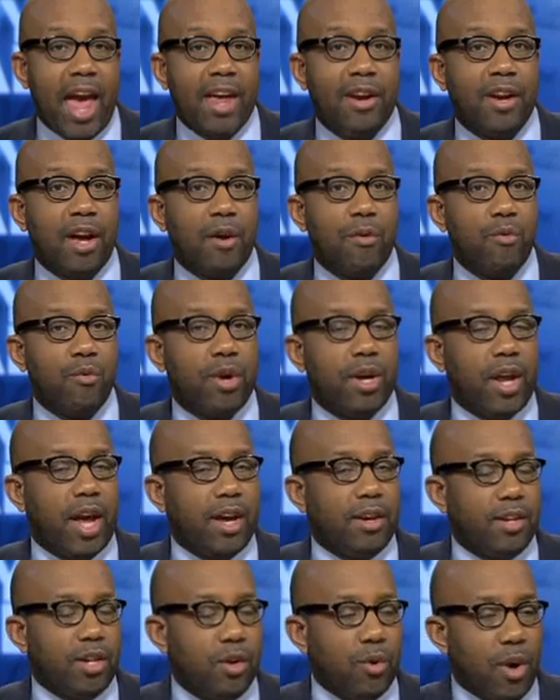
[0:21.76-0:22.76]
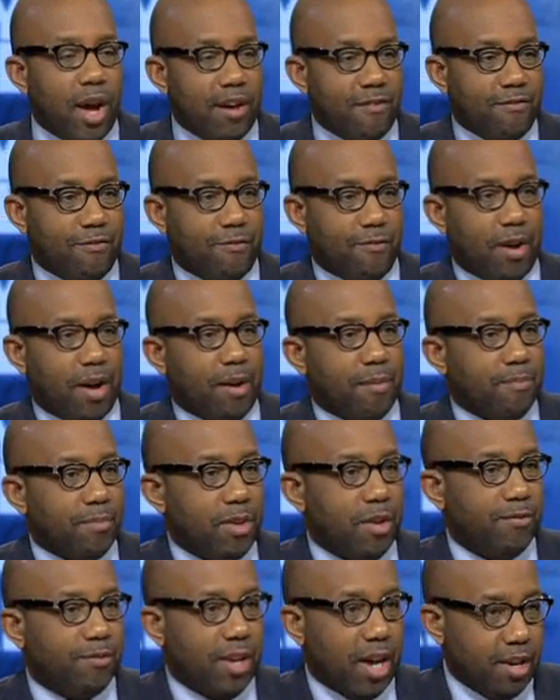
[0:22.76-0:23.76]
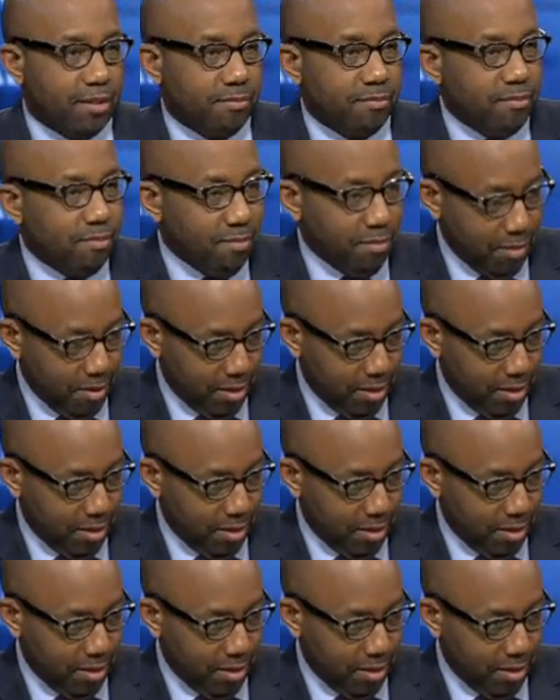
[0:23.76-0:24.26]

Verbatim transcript: And Rene, you have you've done